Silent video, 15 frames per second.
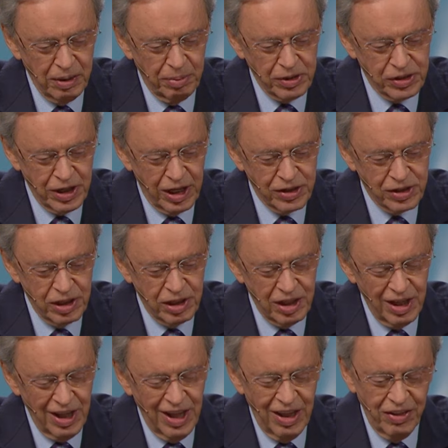possess it.
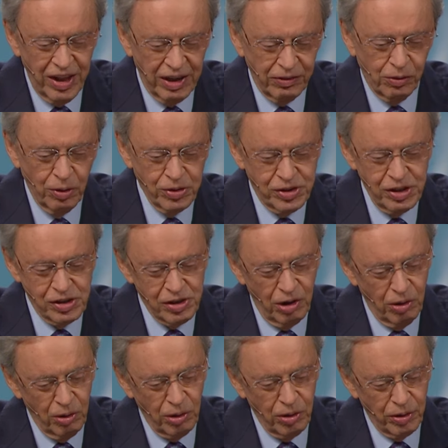Then, of course, he says,
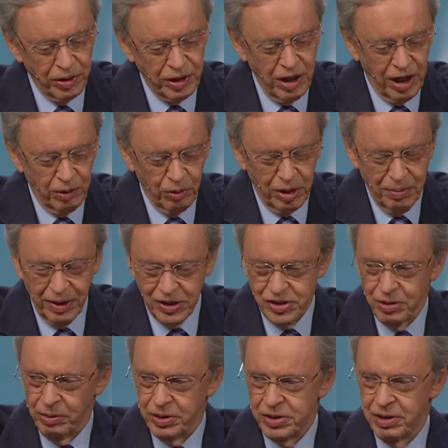Oh, Lord God, what about
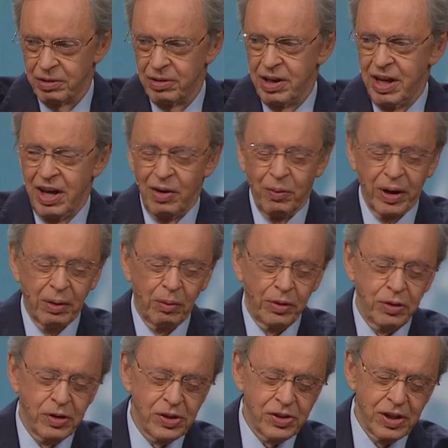so and so? What I want
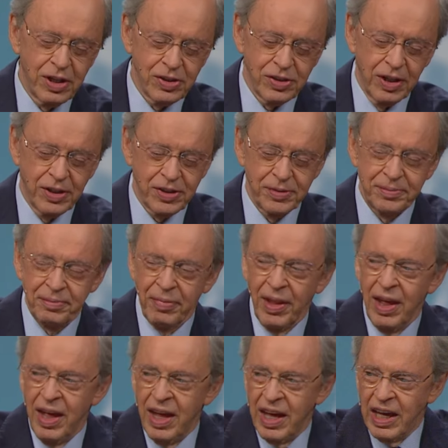you to see is this.
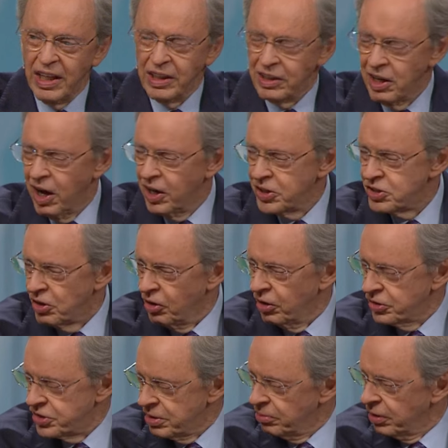In God's
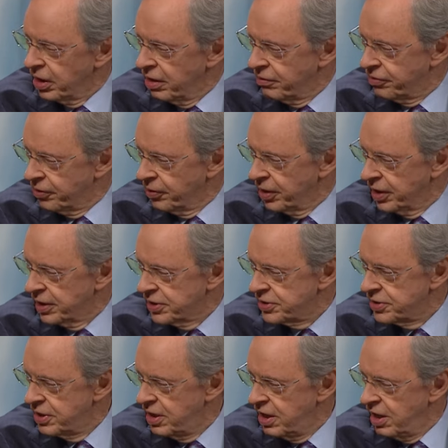awesome love for us,
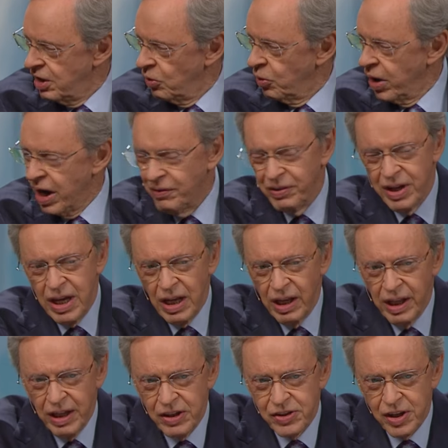wherever he
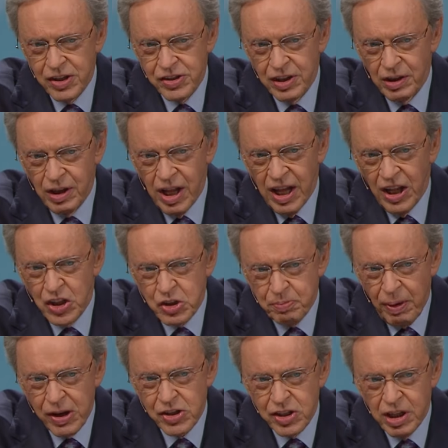leads us, and
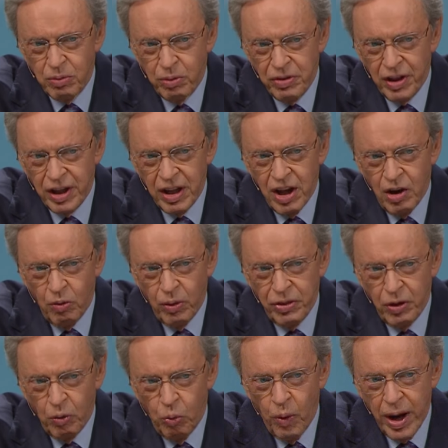especially when the, when
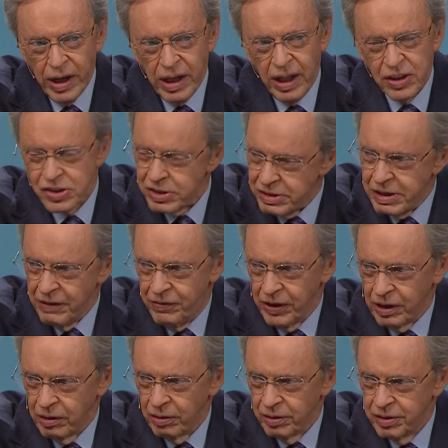the way gets
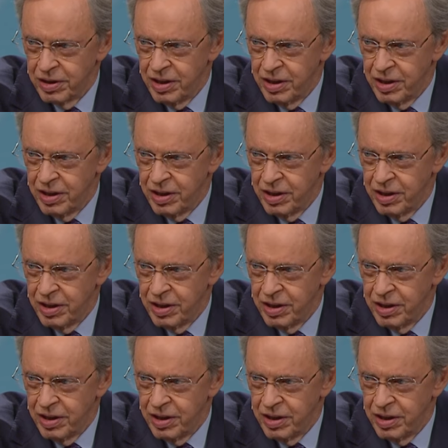difficult